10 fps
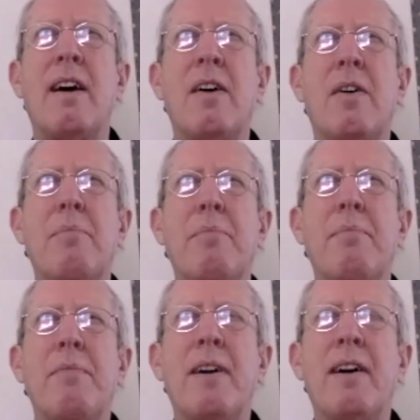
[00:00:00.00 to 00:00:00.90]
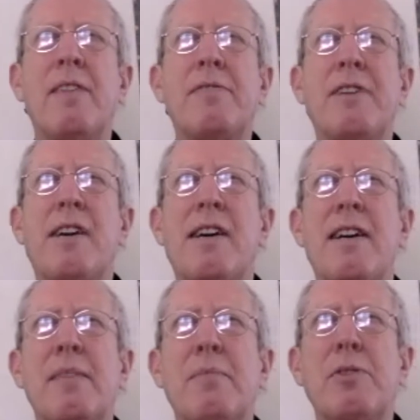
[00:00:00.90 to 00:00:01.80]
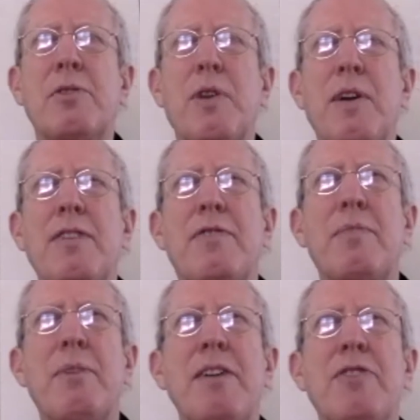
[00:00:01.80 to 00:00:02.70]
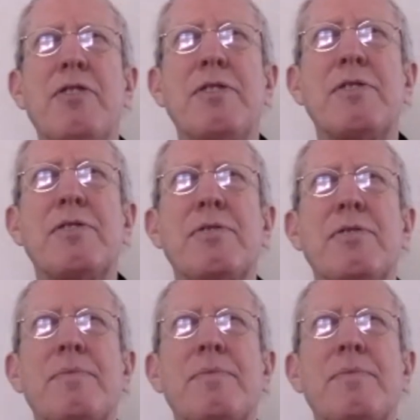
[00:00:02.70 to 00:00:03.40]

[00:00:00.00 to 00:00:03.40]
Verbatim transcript: of, of time or transformations.